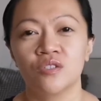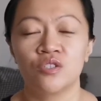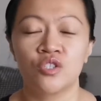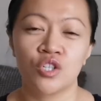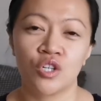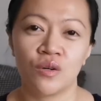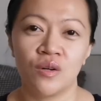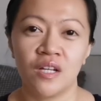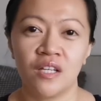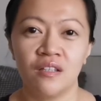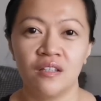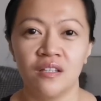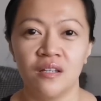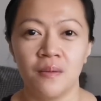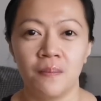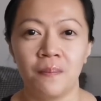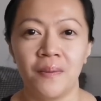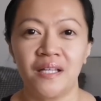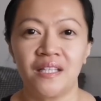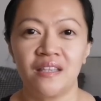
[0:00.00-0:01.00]
during
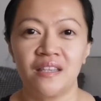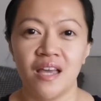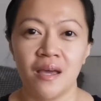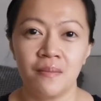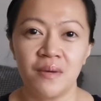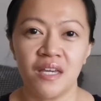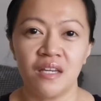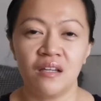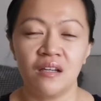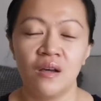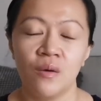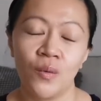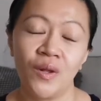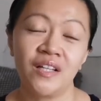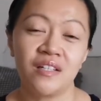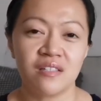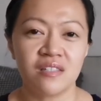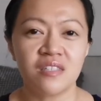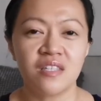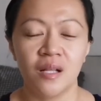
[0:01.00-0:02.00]
the pandemic, well,
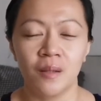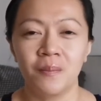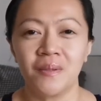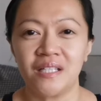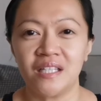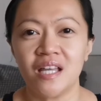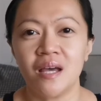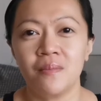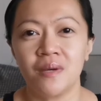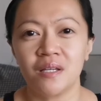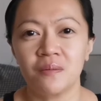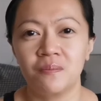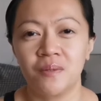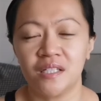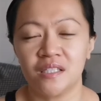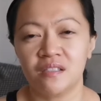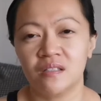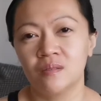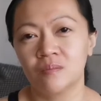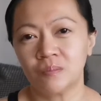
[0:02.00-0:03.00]
it's still pandemic,
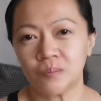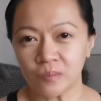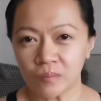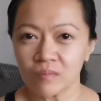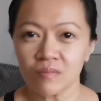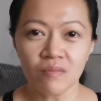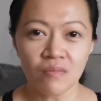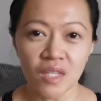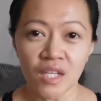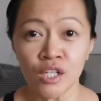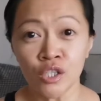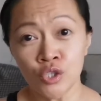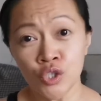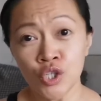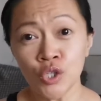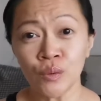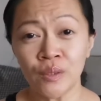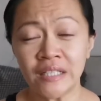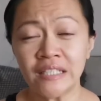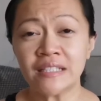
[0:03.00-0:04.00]
but
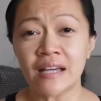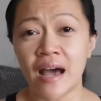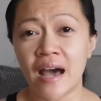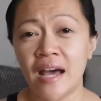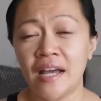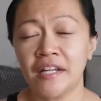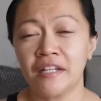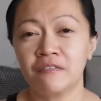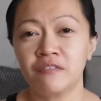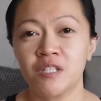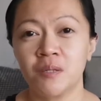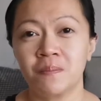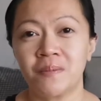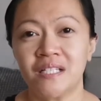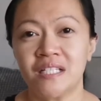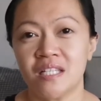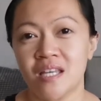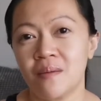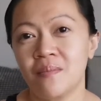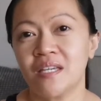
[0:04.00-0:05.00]
during the height of the
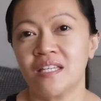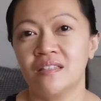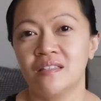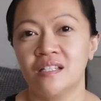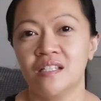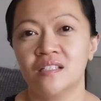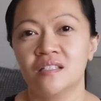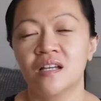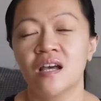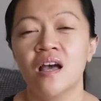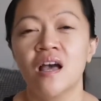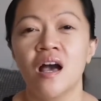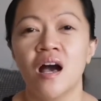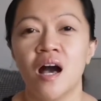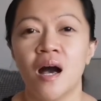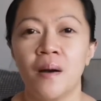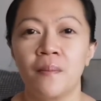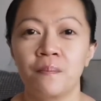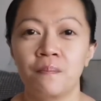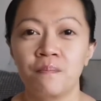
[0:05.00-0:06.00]
pandemic that
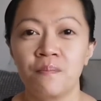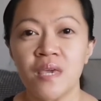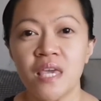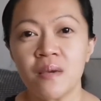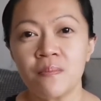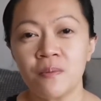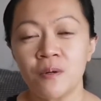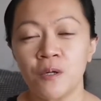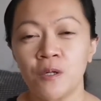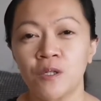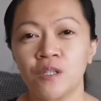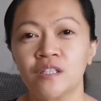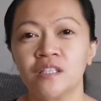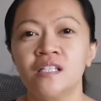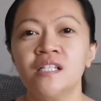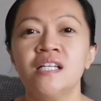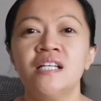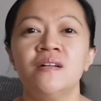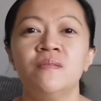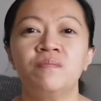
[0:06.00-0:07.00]

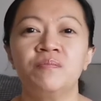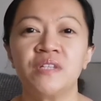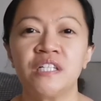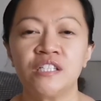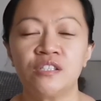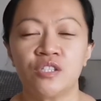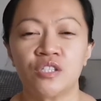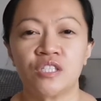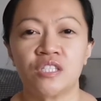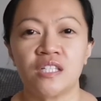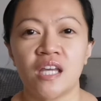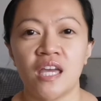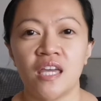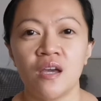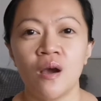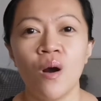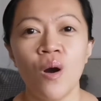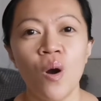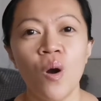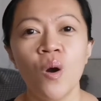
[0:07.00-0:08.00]
people need to stay
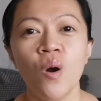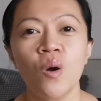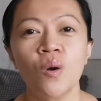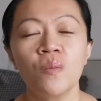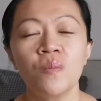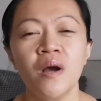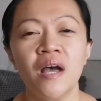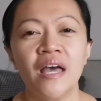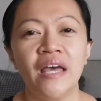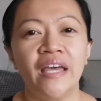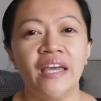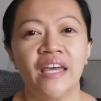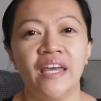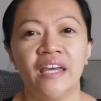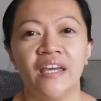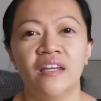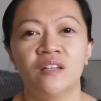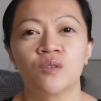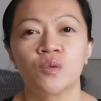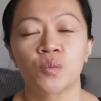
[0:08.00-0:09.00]
home
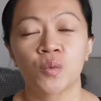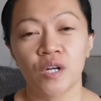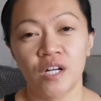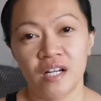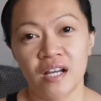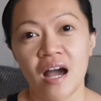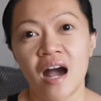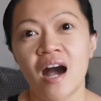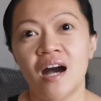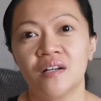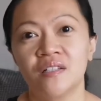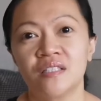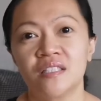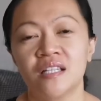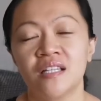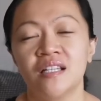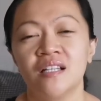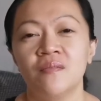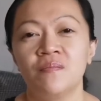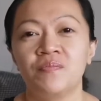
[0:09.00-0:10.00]
and work out
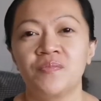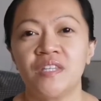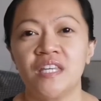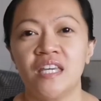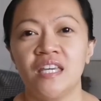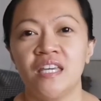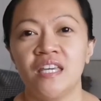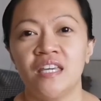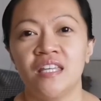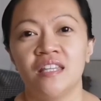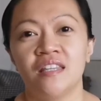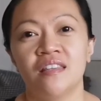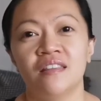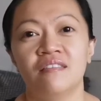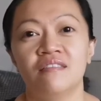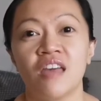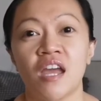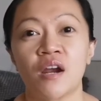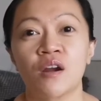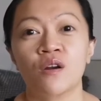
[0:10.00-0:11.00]

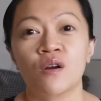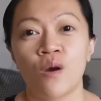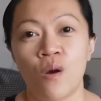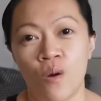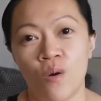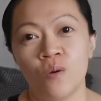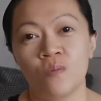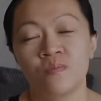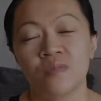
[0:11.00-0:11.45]
in their home.